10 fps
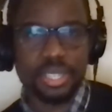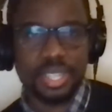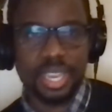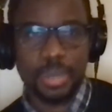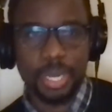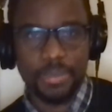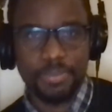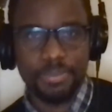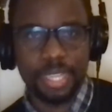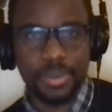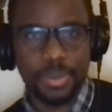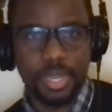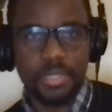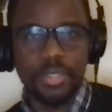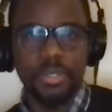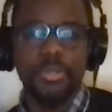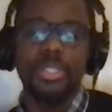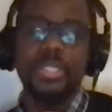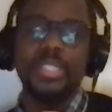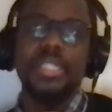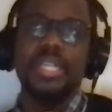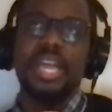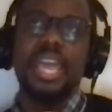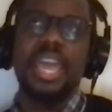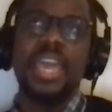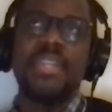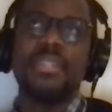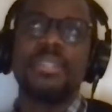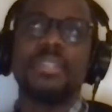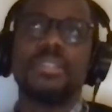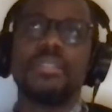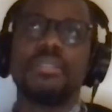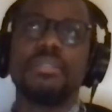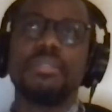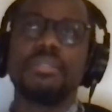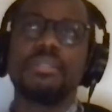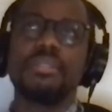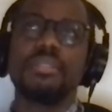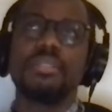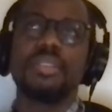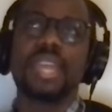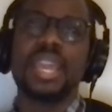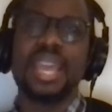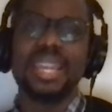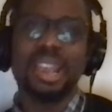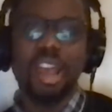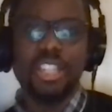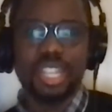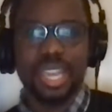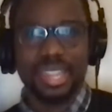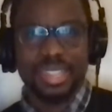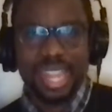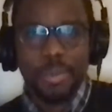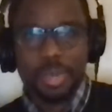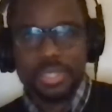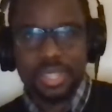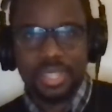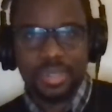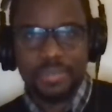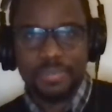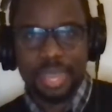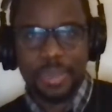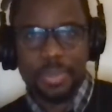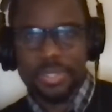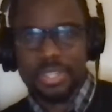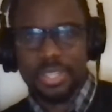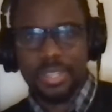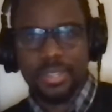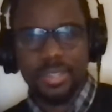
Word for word: is the enemy. That's what I, you know, and and and largely I think that was the that was the